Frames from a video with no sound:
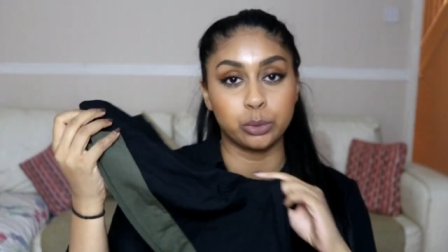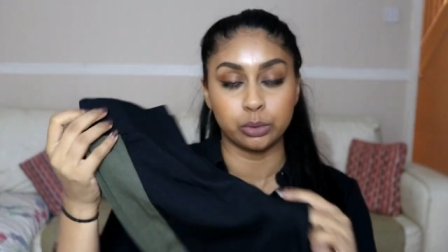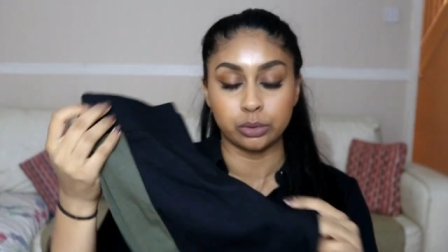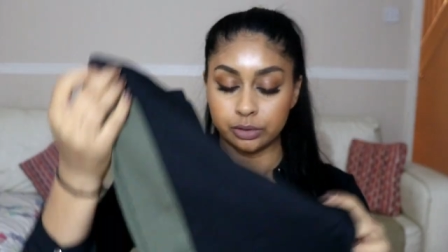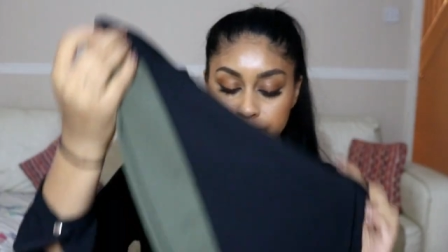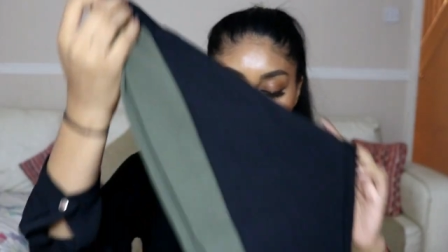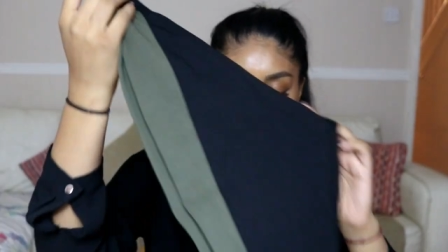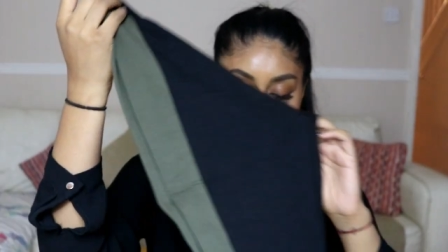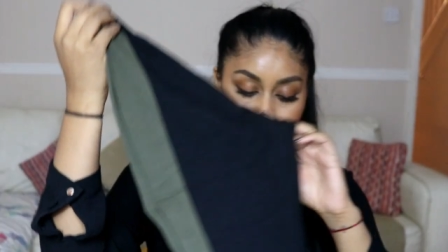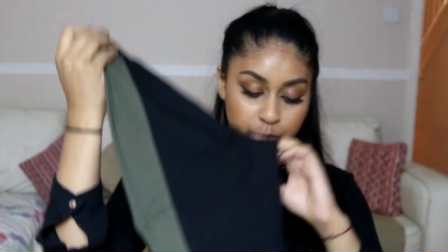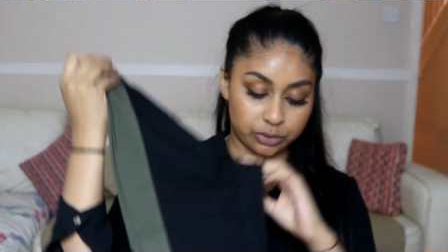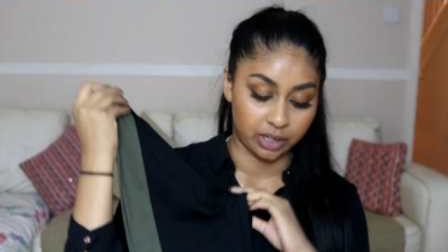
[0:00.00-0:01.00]
all of my
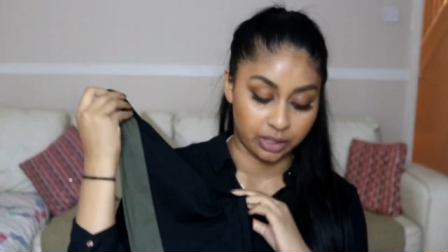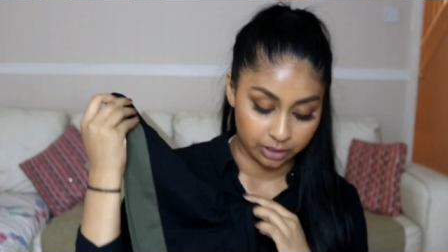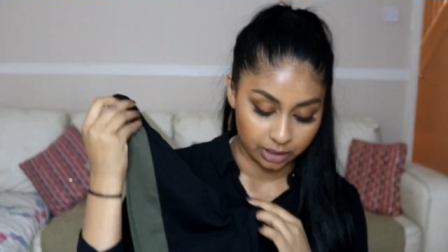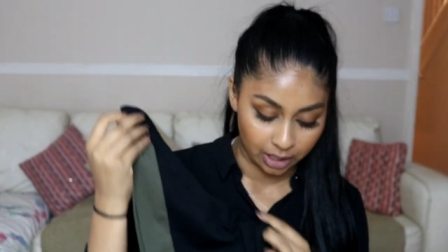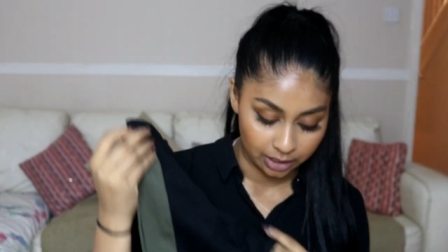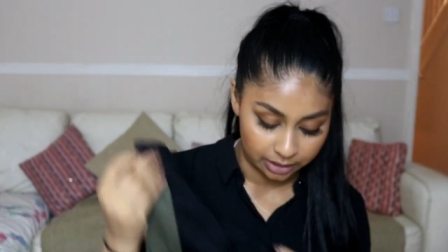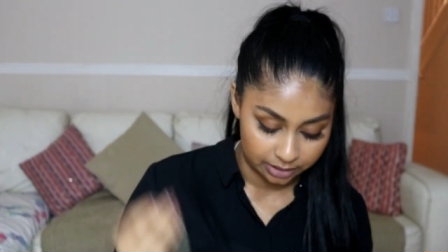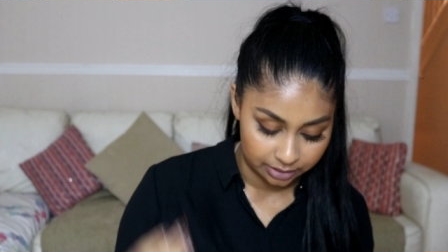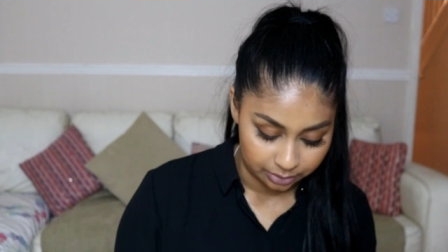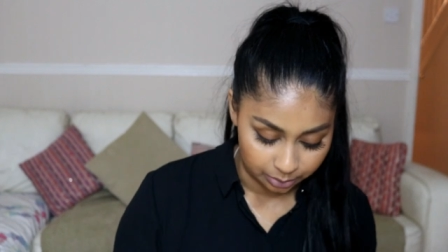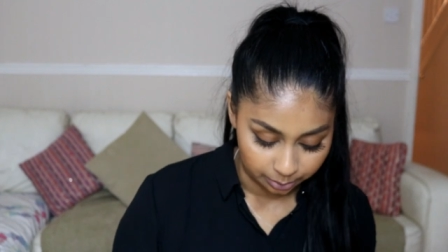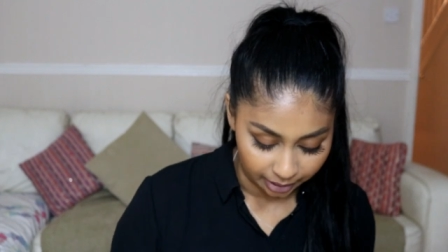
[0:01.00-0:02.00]
most favourite
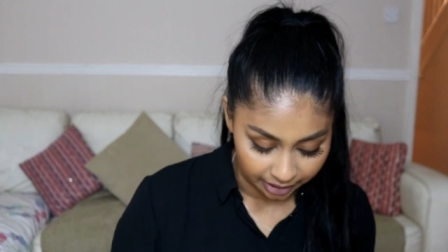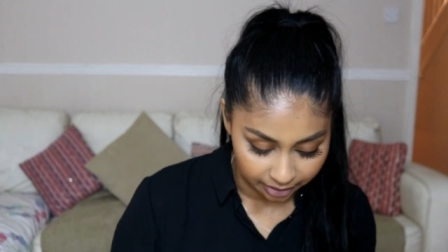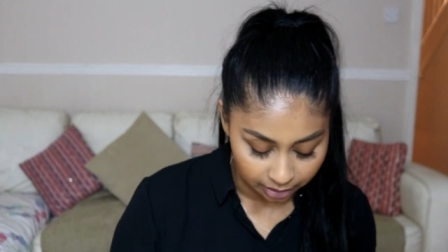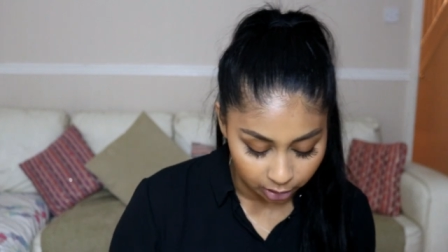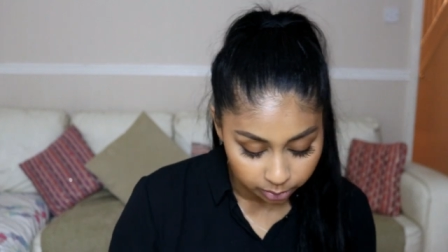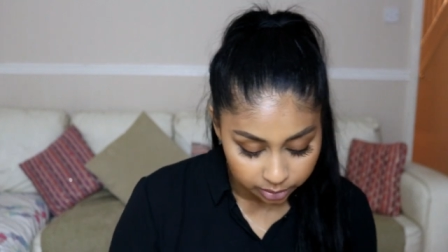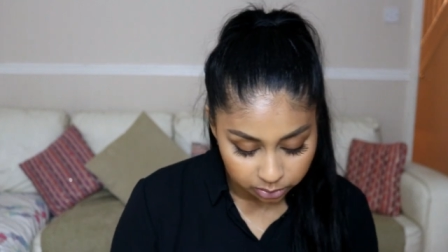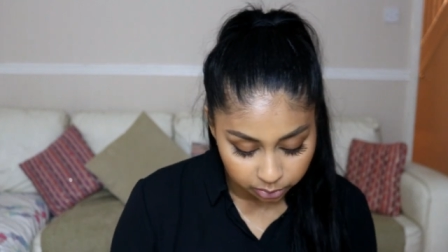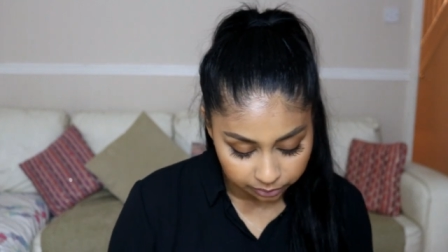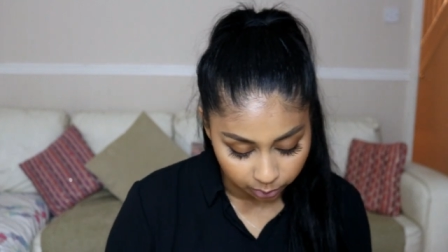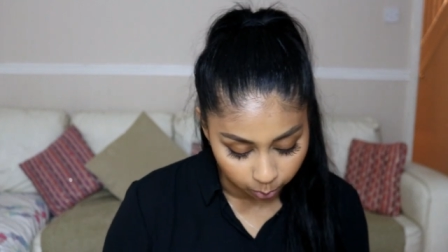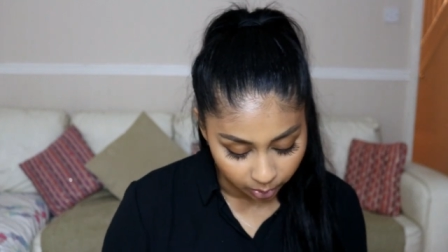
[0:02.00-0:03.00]
colours to wear. Oh, it's not
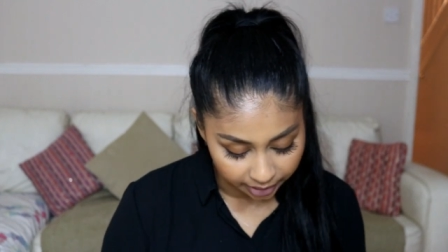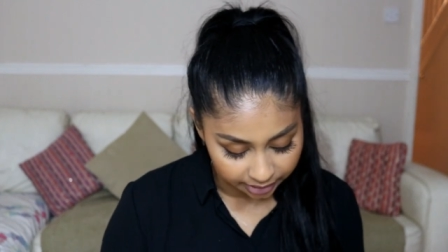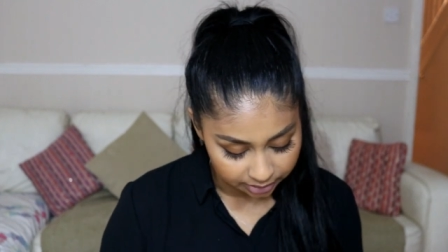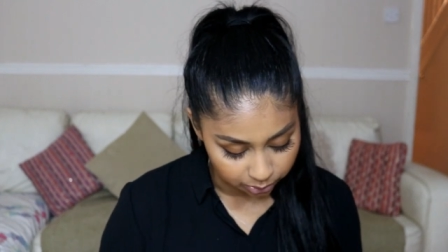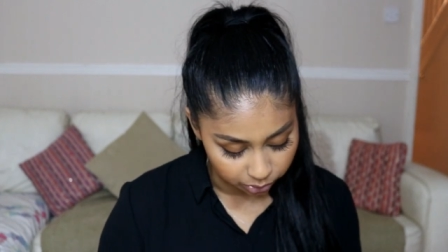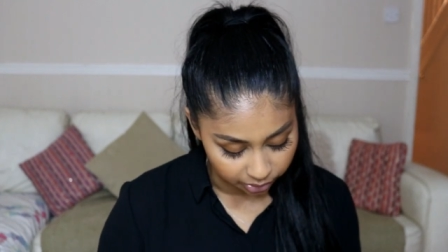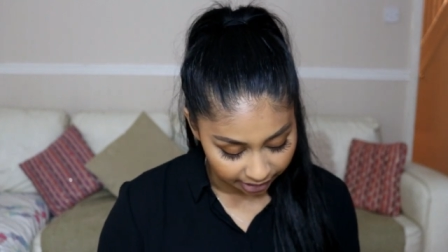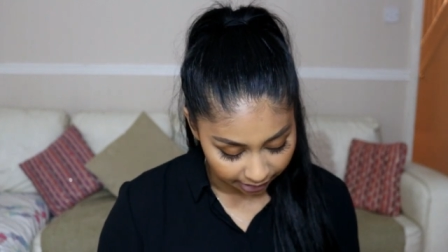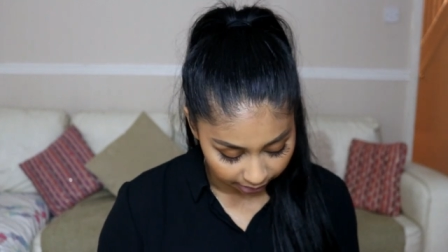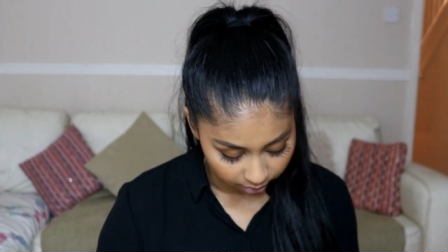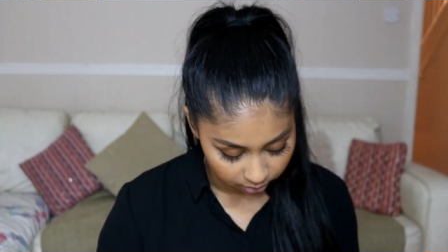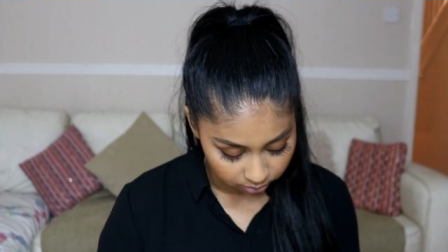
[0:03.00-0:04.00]
even white, it's
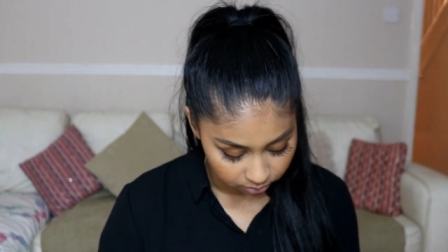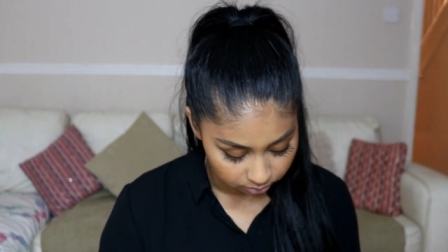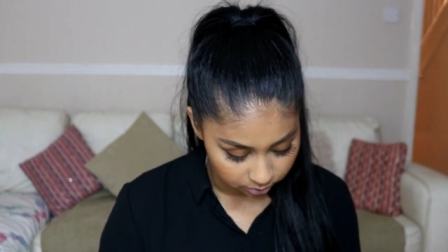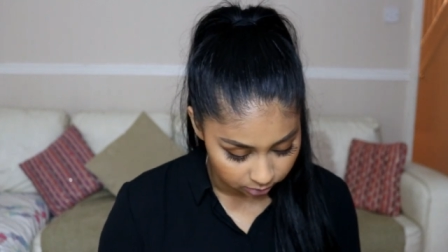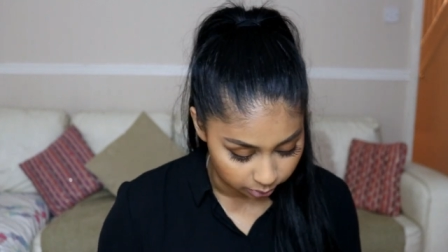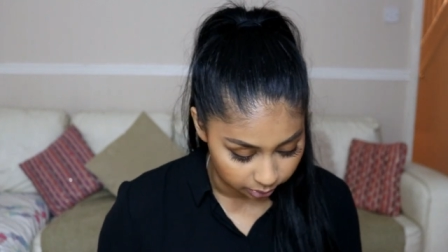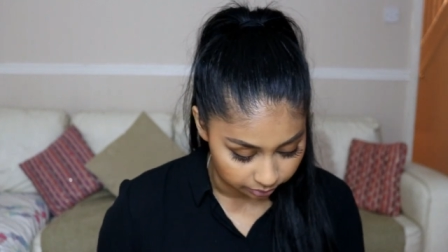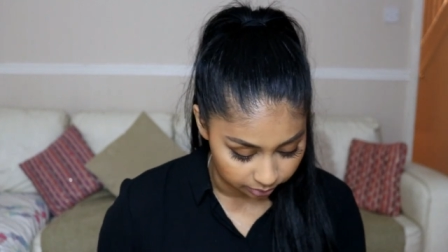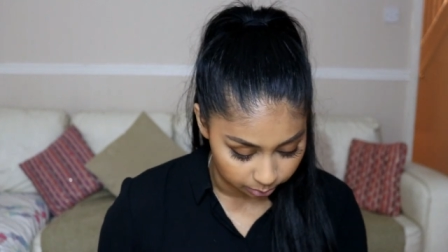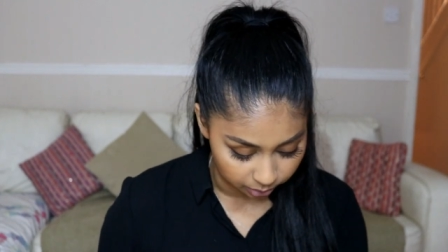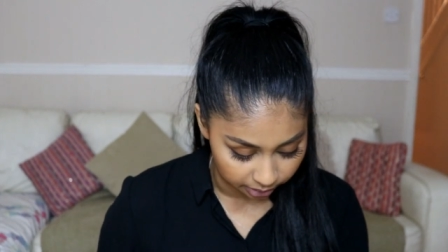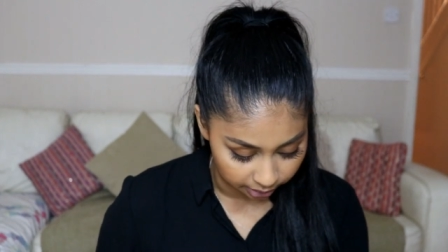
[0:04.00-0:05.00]
grey. It's not
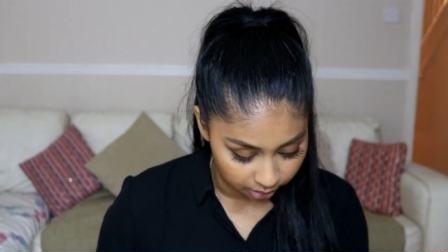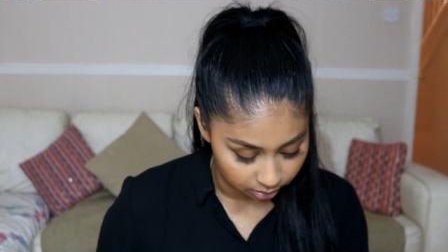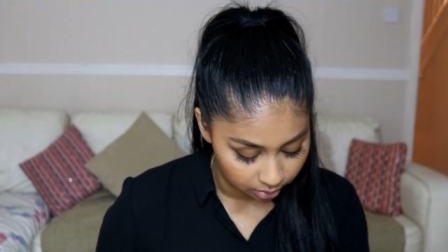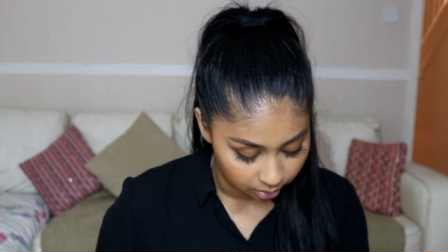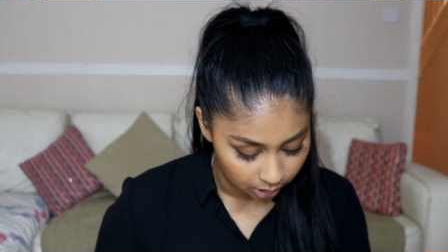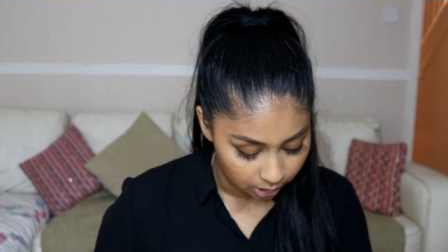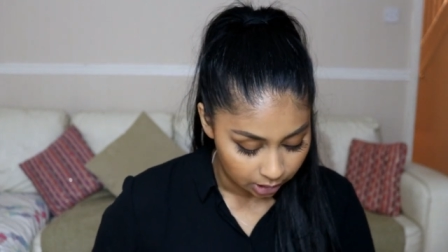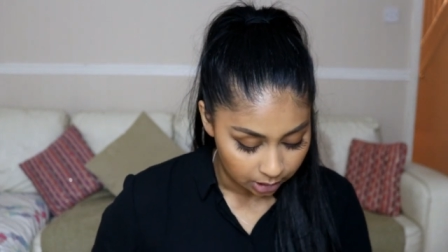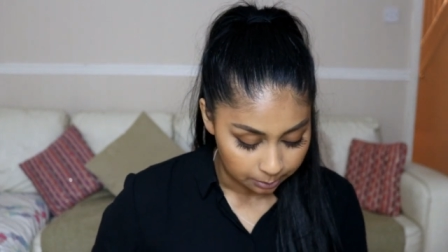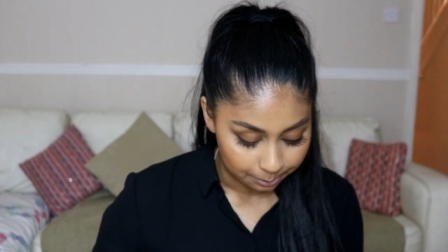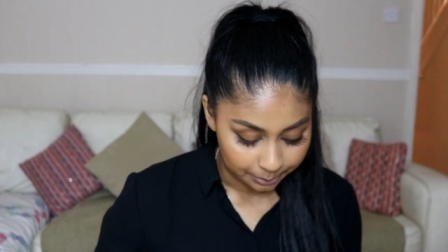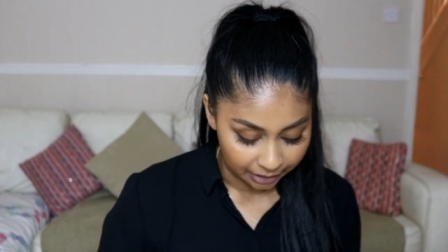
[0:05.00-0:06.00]
even white.
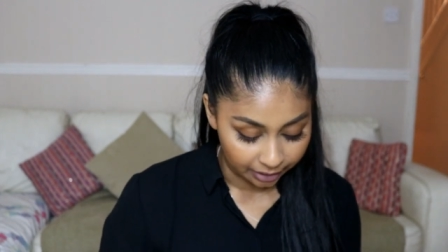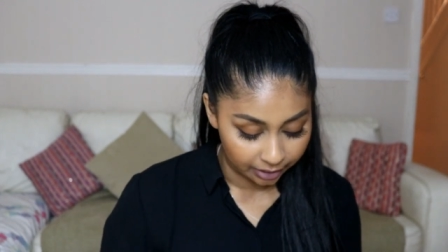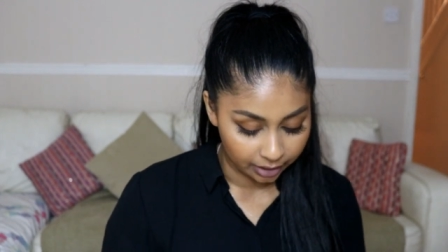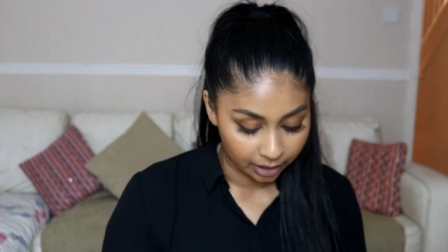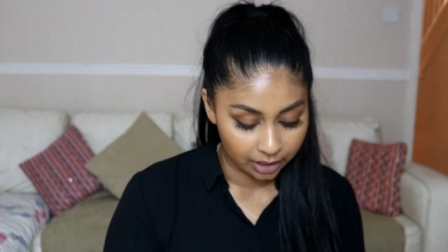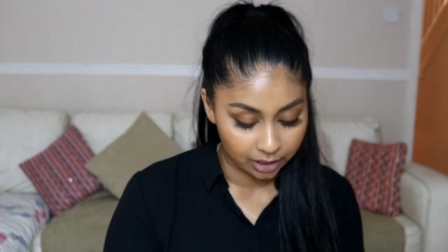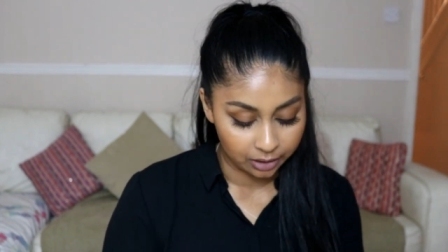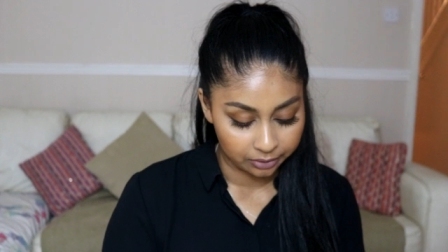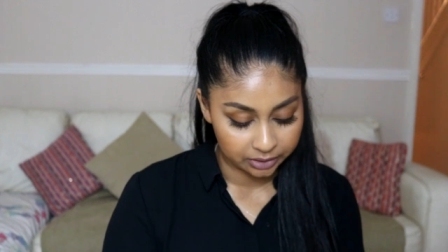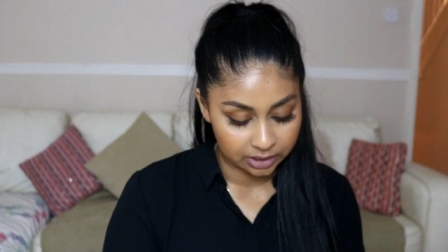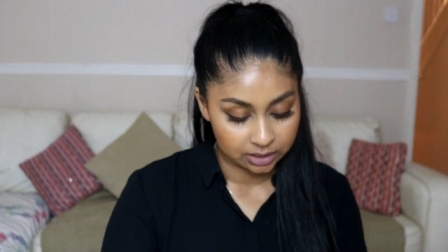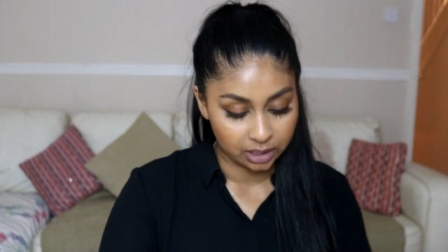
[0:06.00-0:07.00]
But I
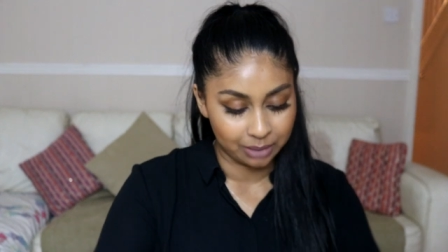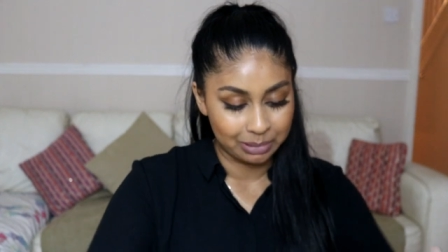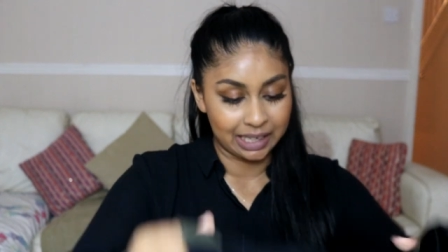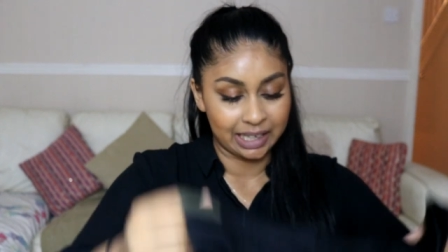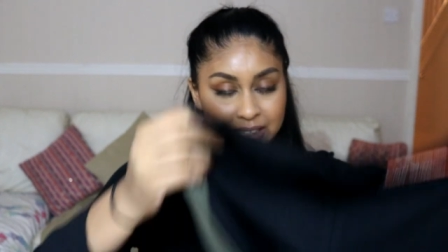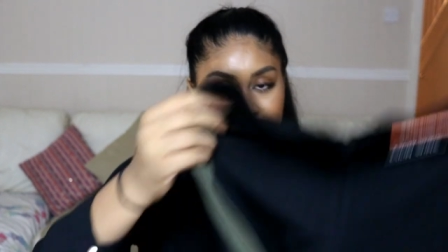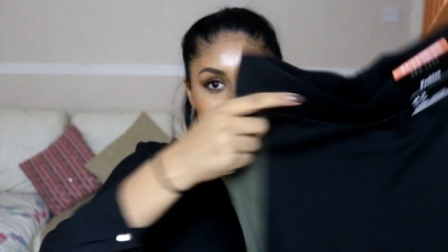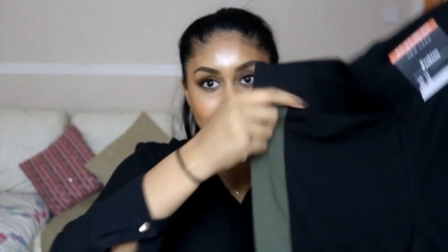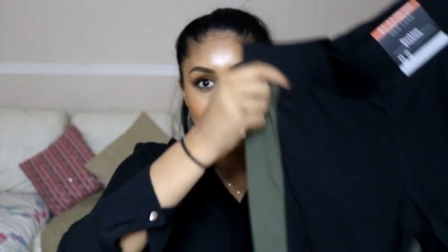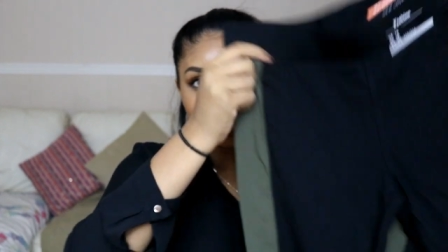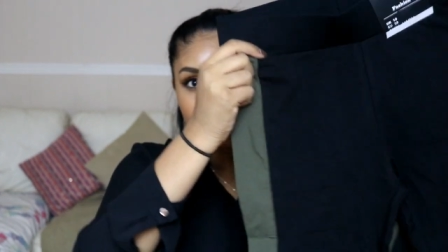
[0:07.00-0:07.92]
love these type of leggings, they're